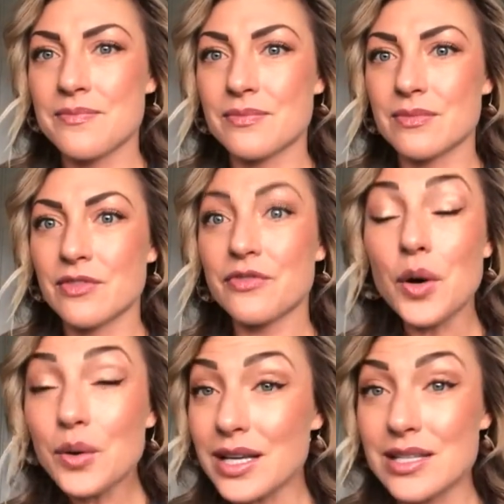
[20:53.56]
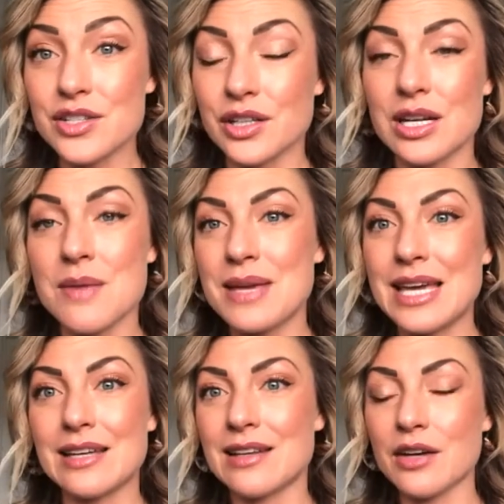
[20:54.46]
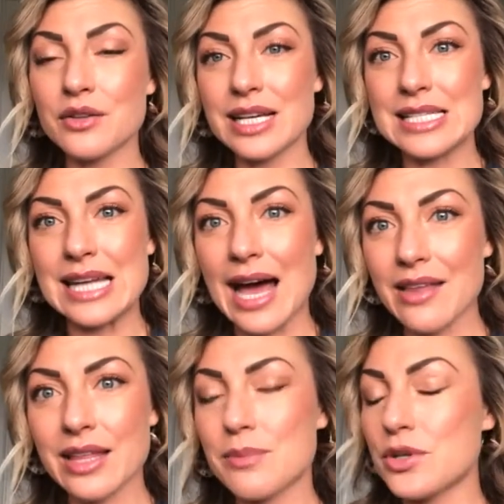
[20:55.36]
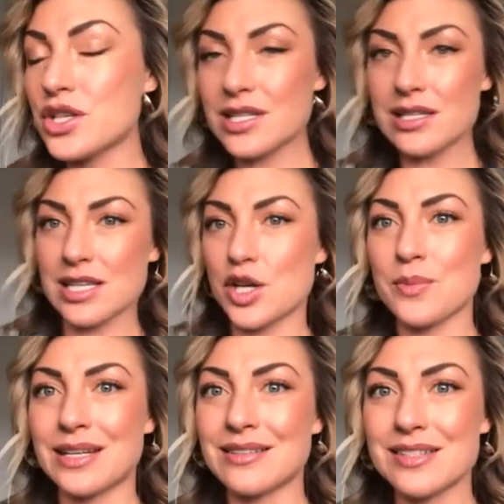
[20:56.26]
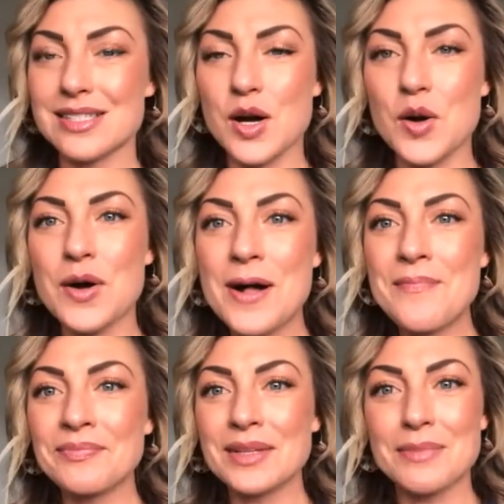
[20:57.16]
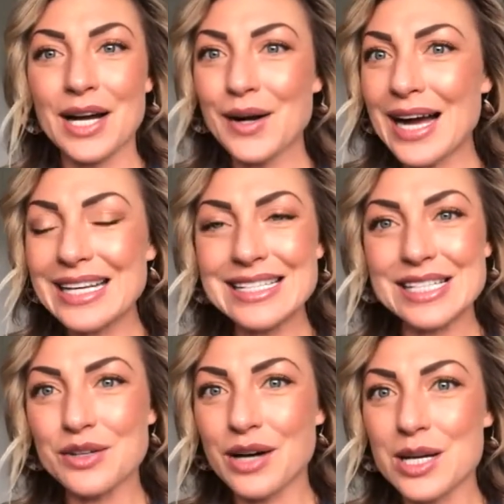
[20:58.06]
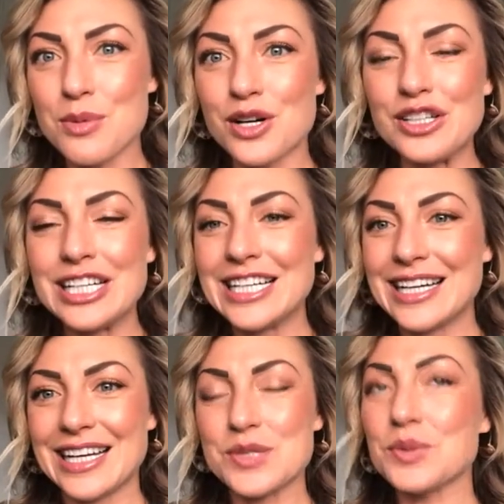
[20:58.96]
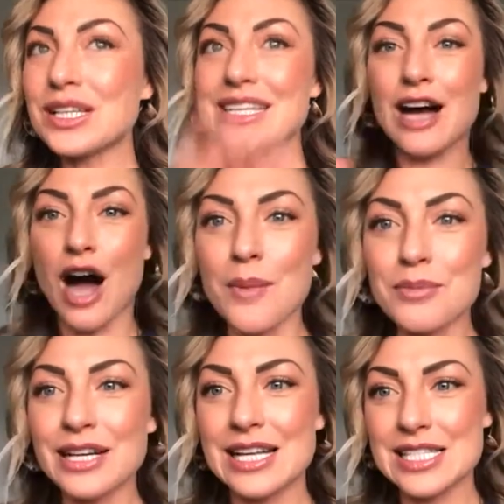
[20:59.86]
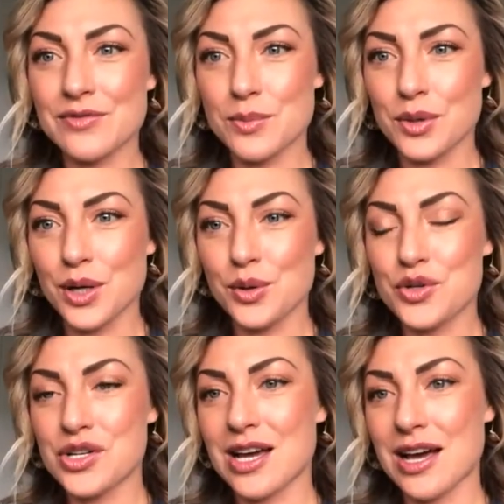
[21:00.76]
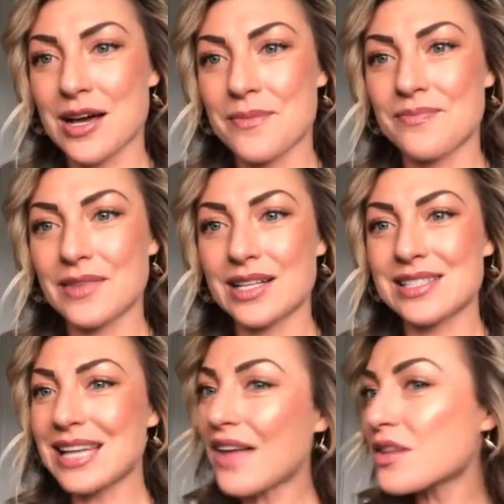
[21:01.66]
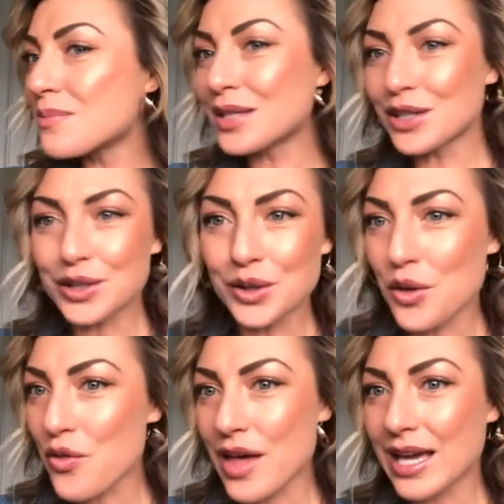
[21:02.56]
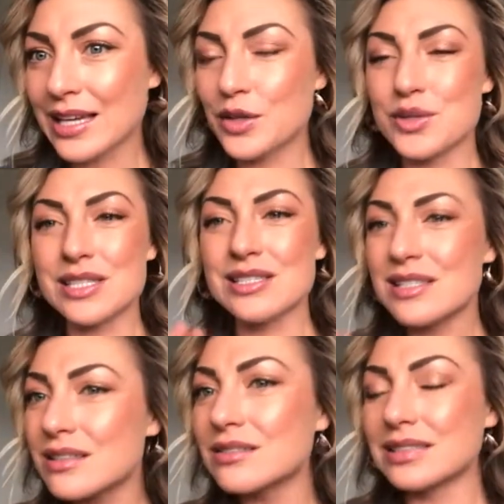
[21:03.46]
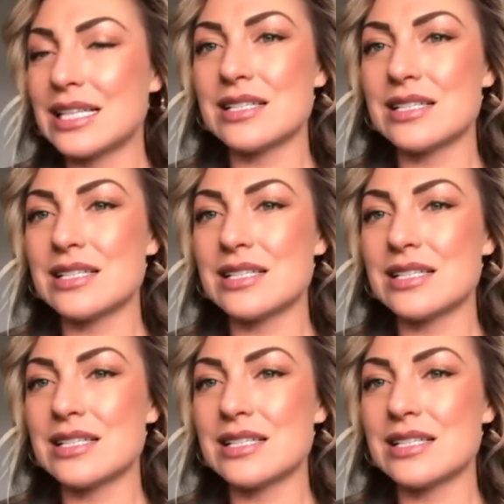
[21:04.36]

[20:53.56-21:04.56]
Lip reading: focused you're going to be, not only as an athlete, but just as a human. So biohacking is incredible. It's really the comprehensive approach. It's not the miracle thing. You still need to